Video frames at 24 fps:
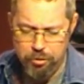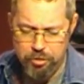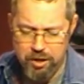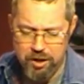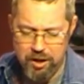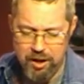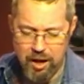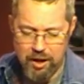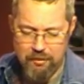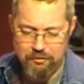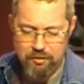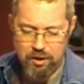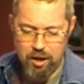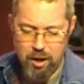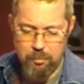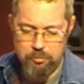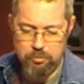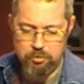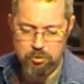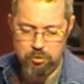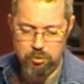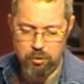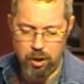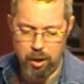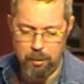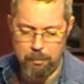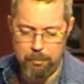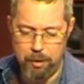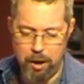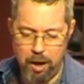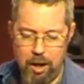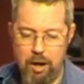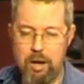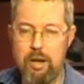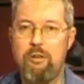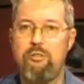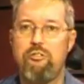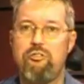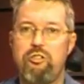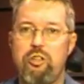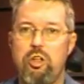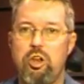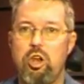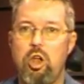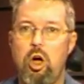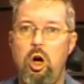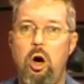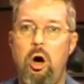think I've come to abolish
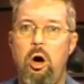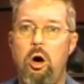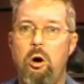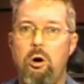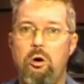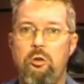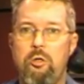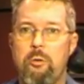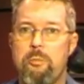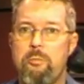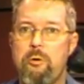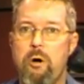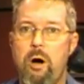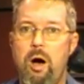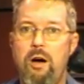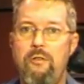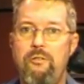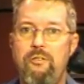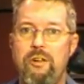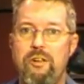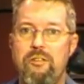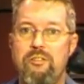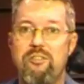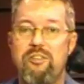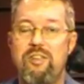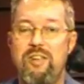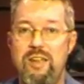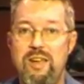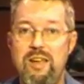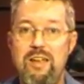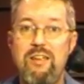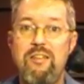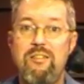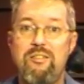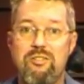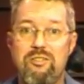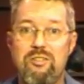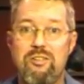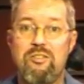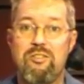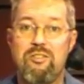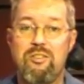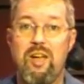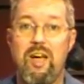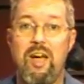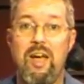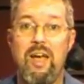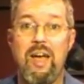the law or the prophets, he is
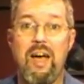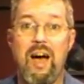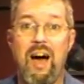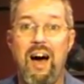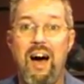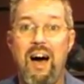saying,